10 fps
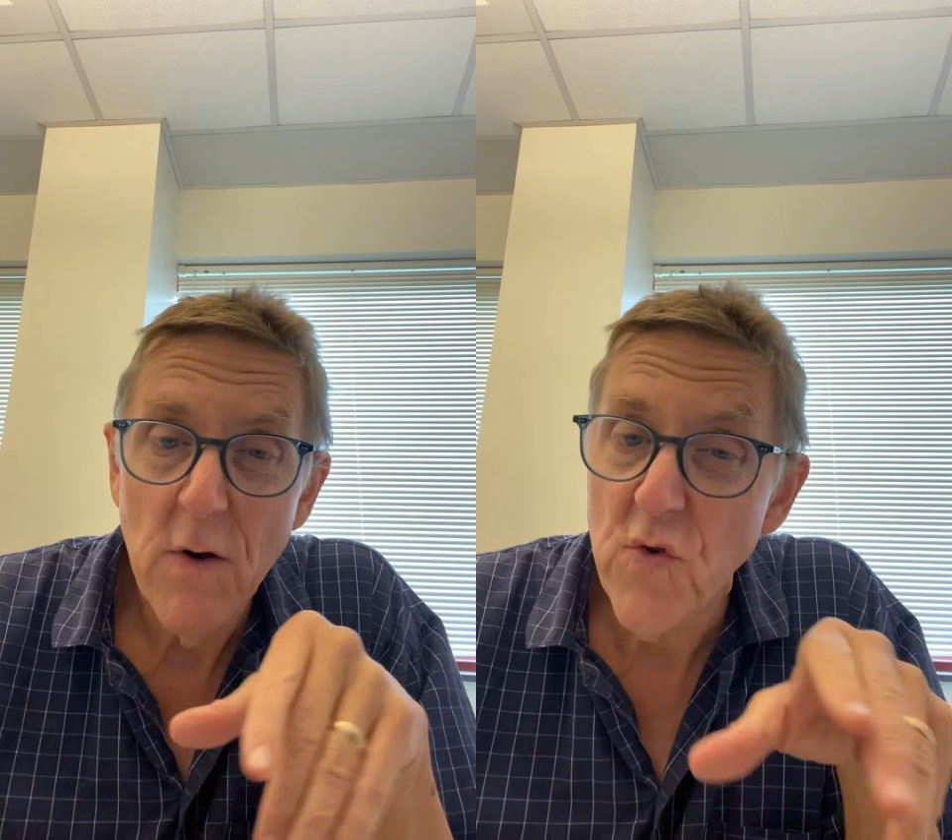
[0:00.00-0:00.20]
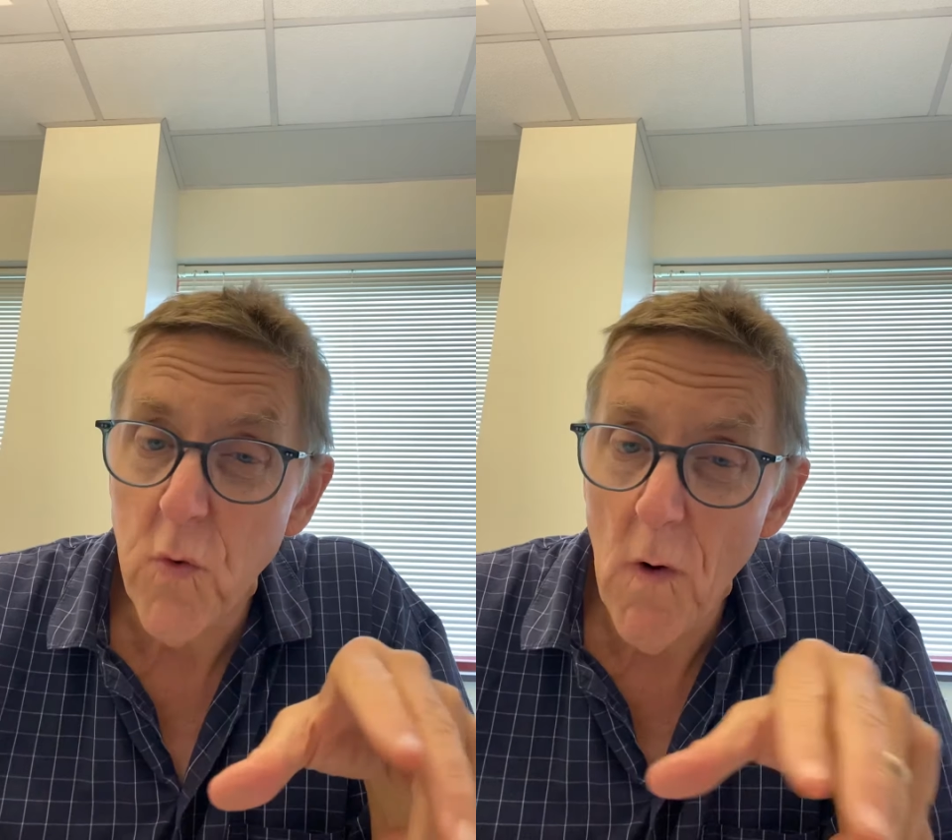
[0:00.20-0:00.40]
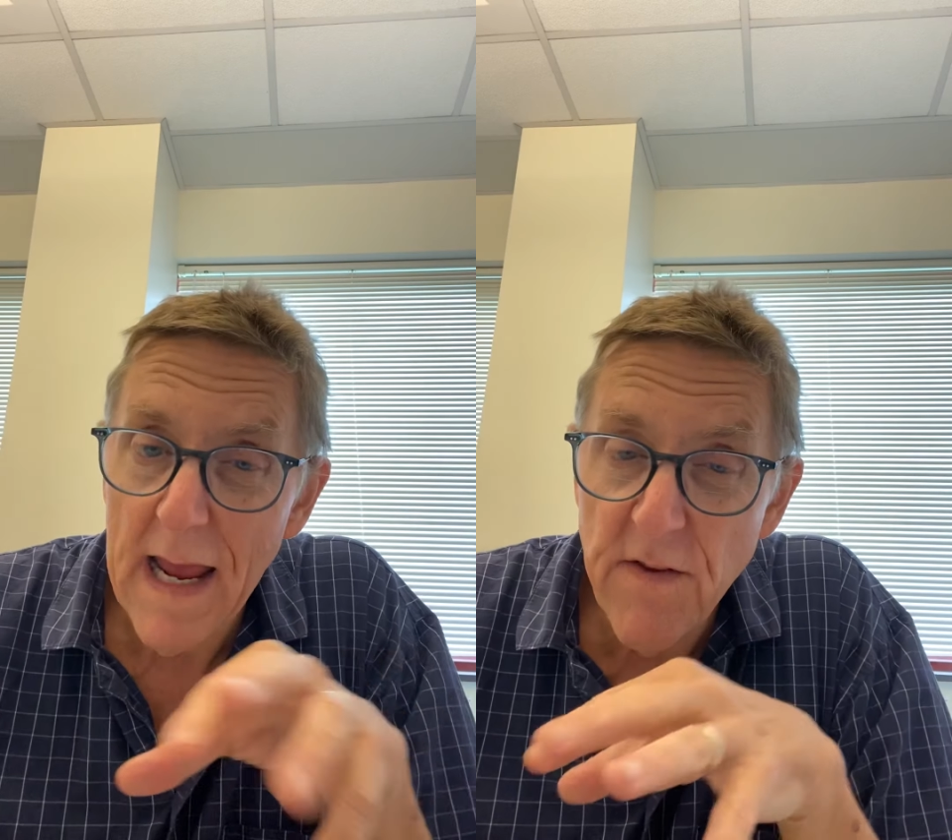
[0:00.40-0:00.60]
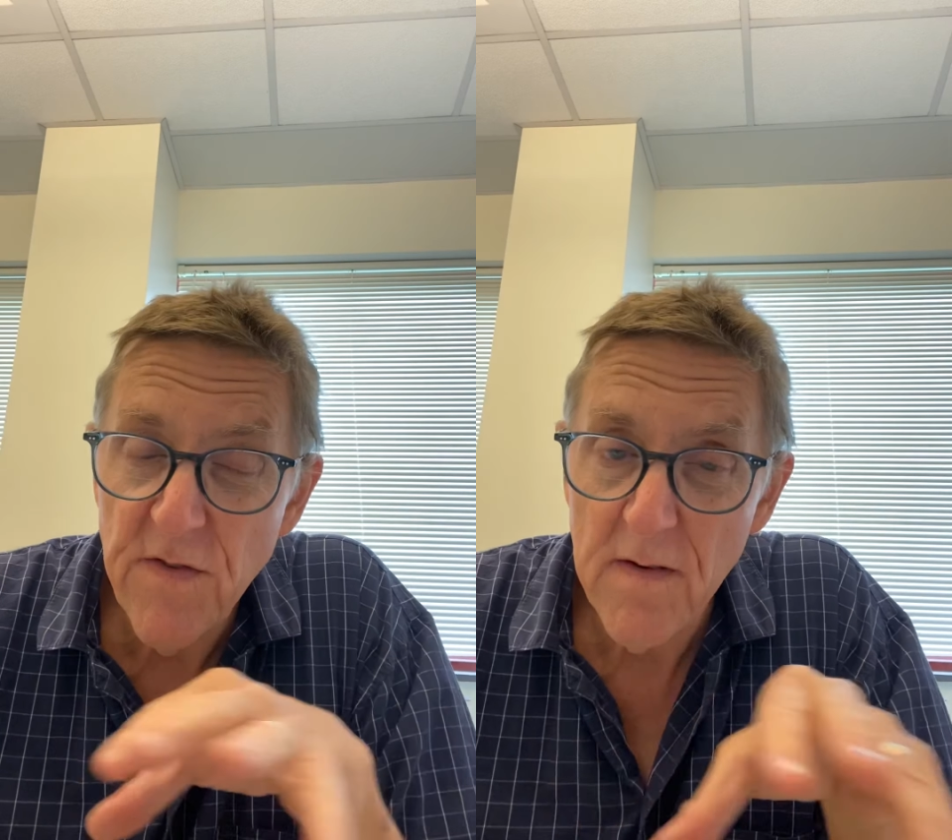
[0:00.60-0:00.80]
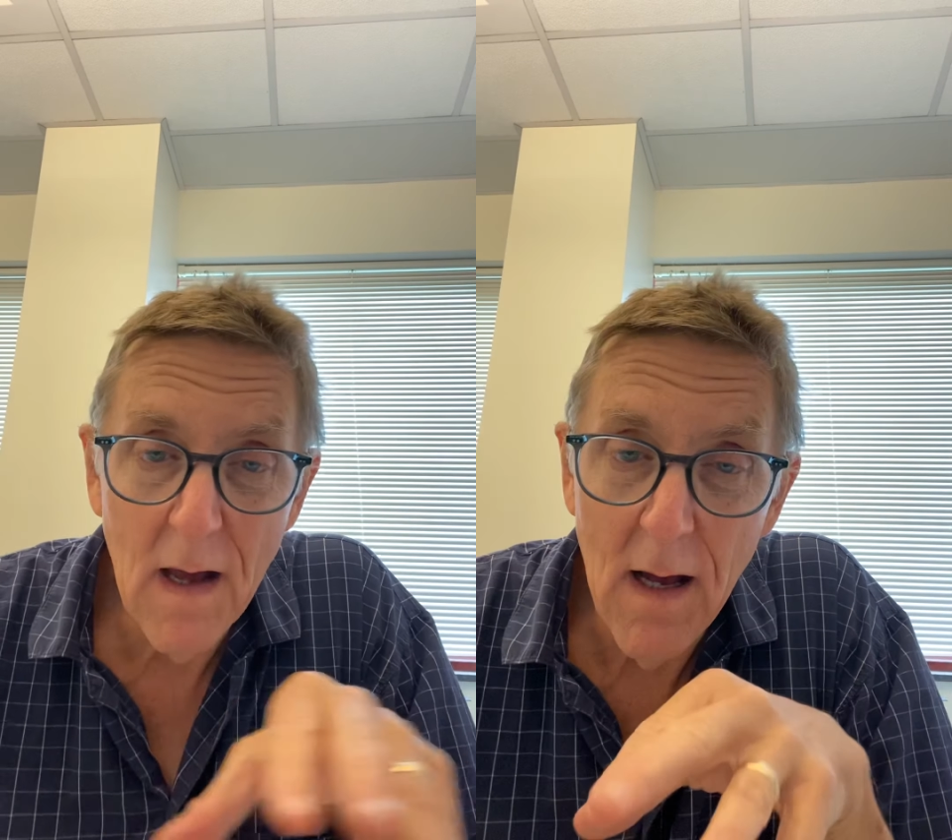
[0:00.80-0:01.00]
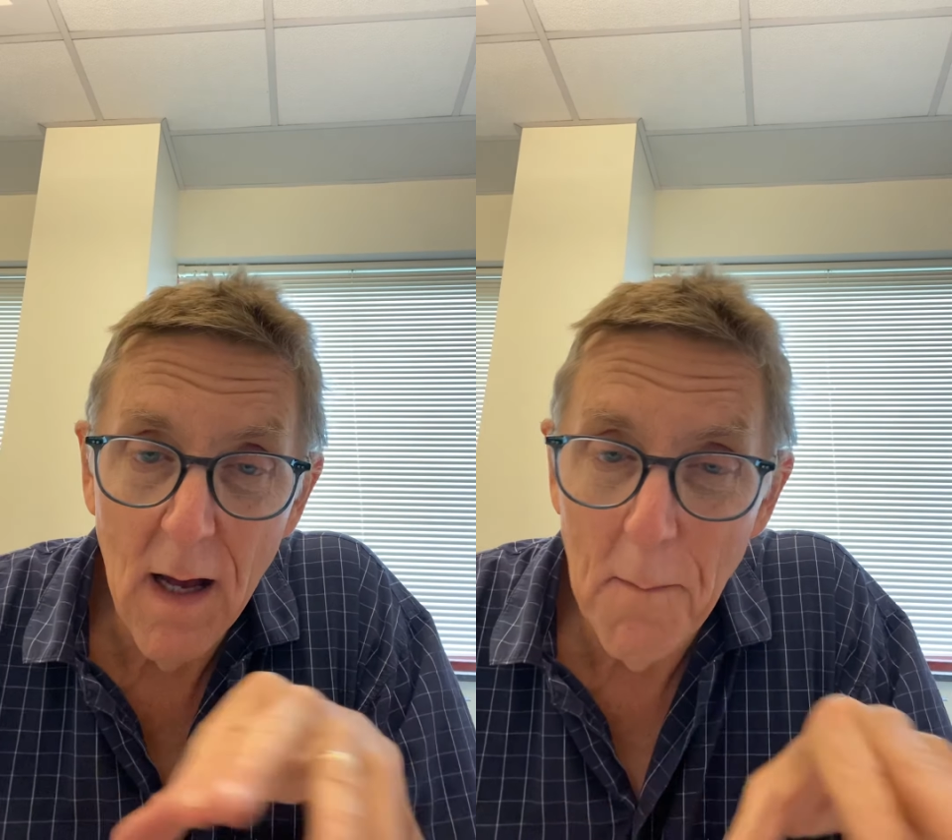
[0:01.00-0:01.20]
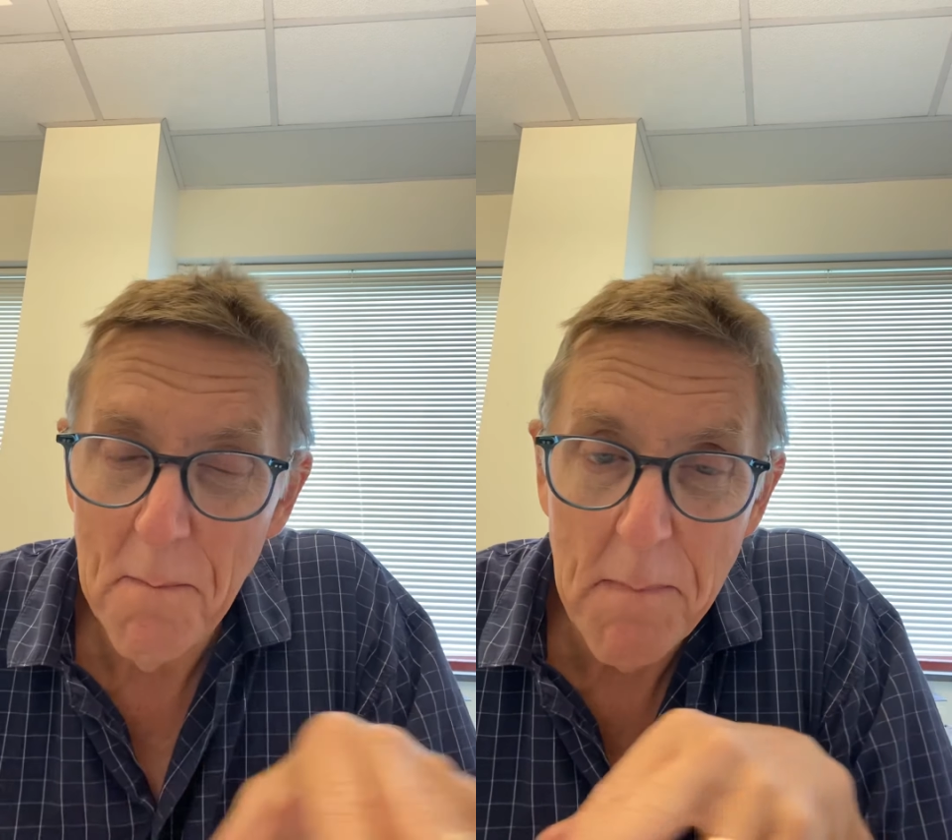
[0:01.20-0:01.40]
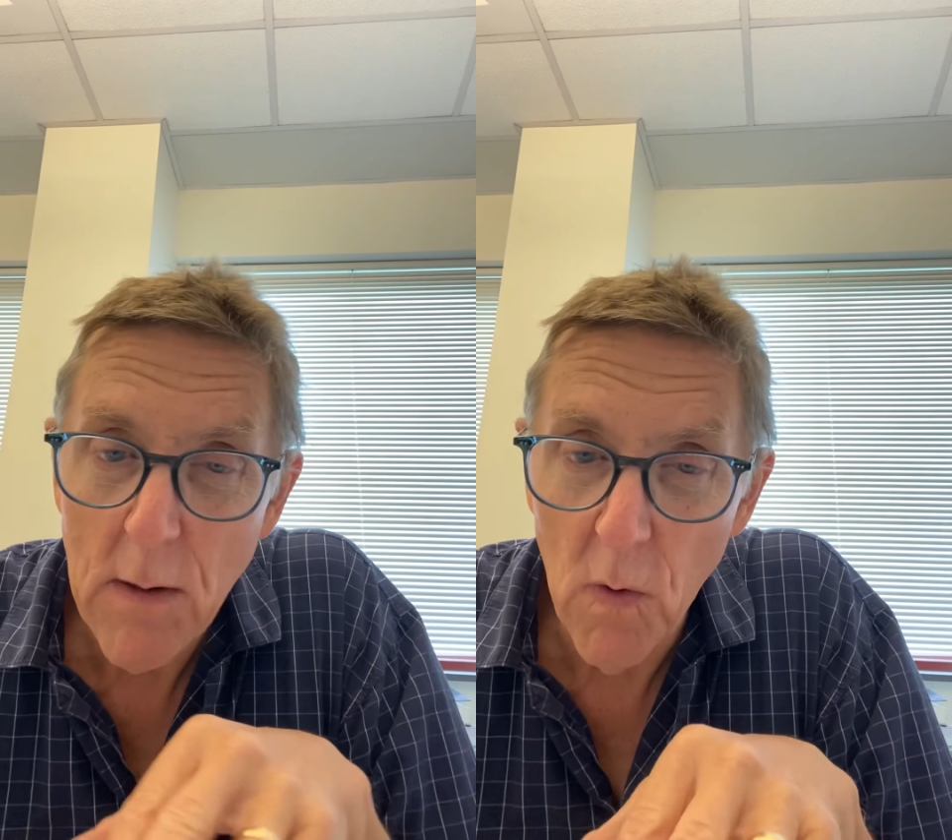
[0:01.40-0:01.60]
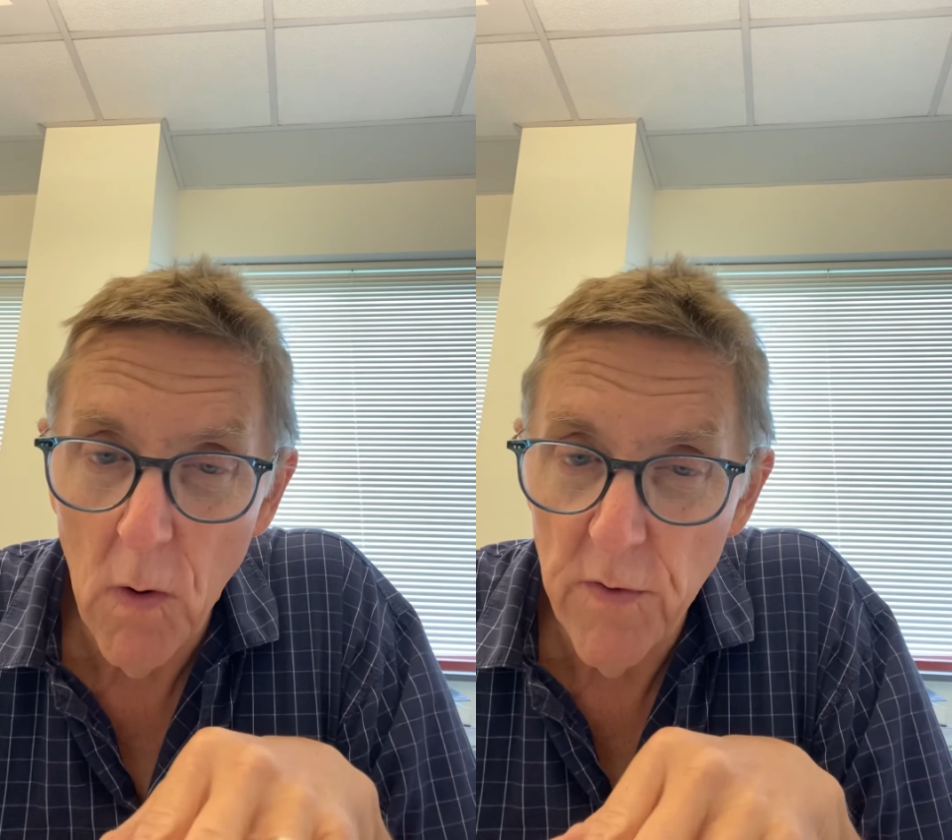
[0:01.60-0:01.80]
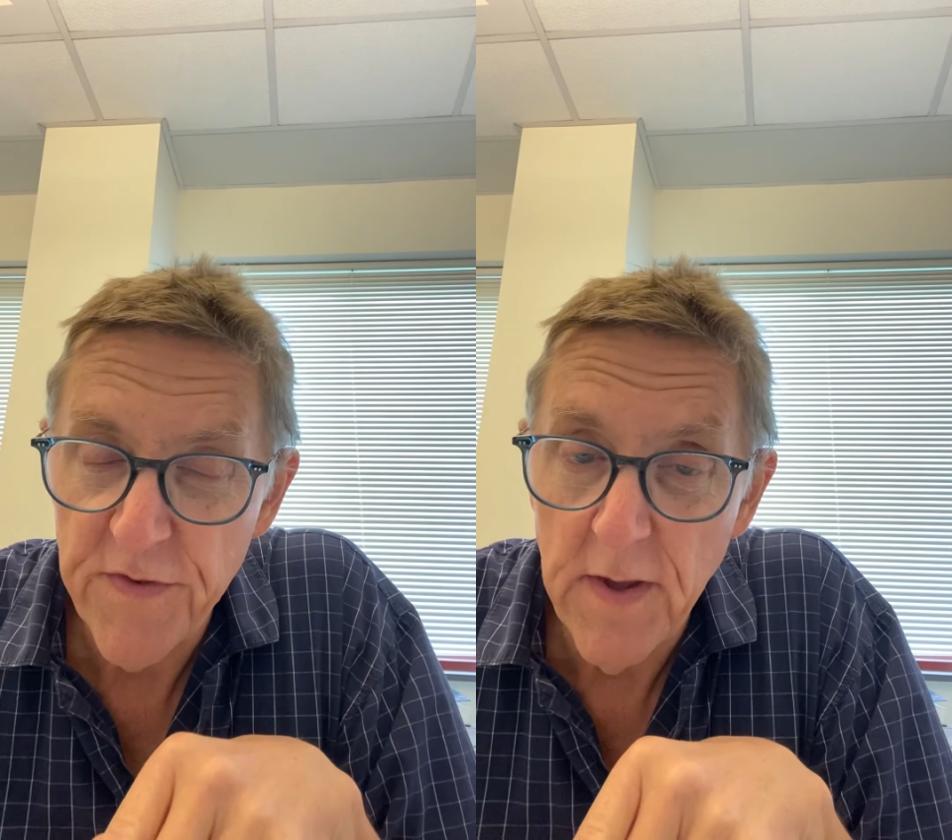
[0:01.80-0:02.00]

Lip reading: trace minerals